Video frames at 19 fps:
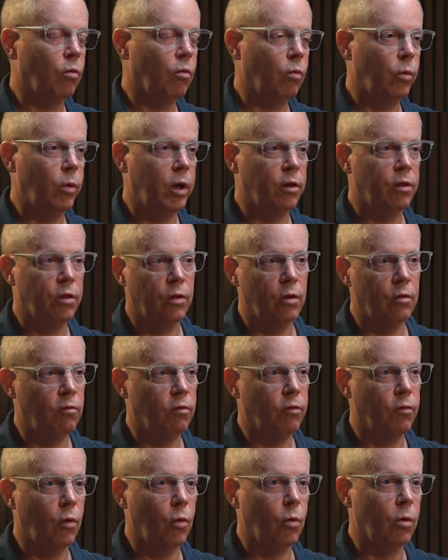with and
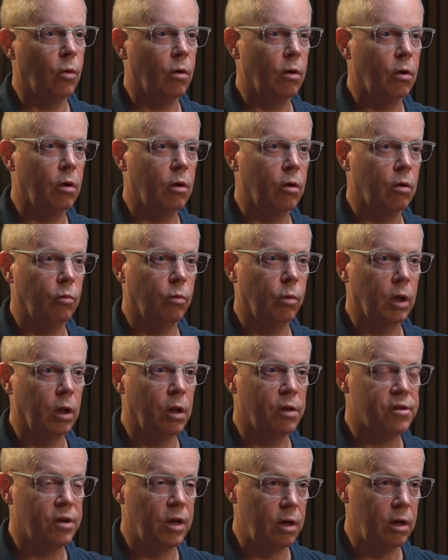for real
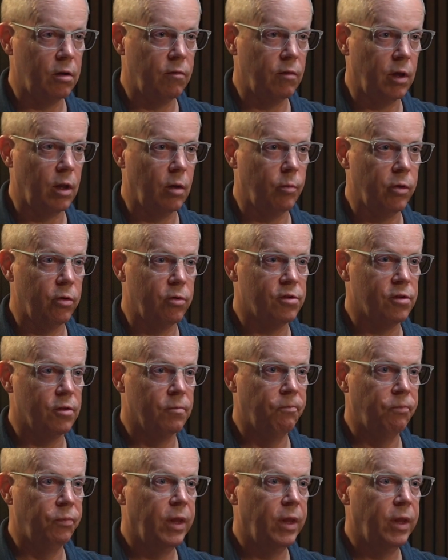estate developers.